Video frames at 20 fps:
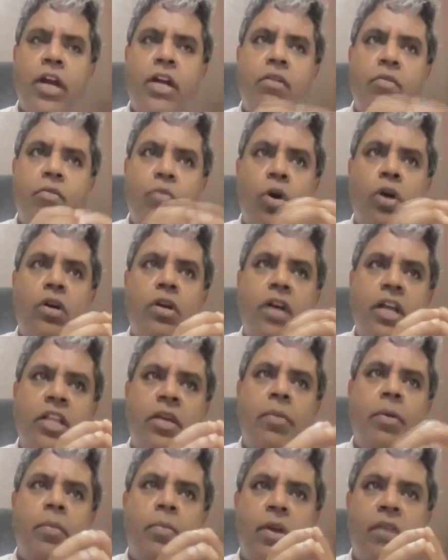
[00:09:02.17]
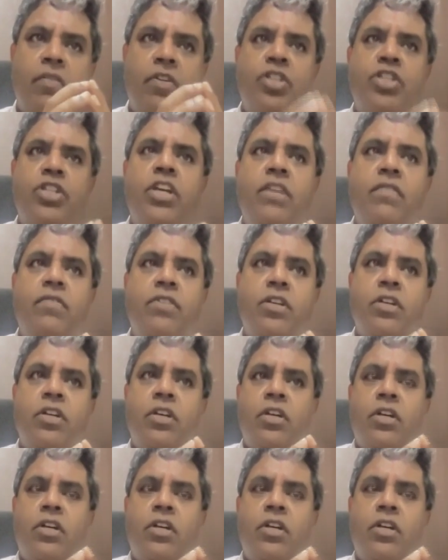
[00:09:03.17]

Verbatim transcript: at what other people have achieved,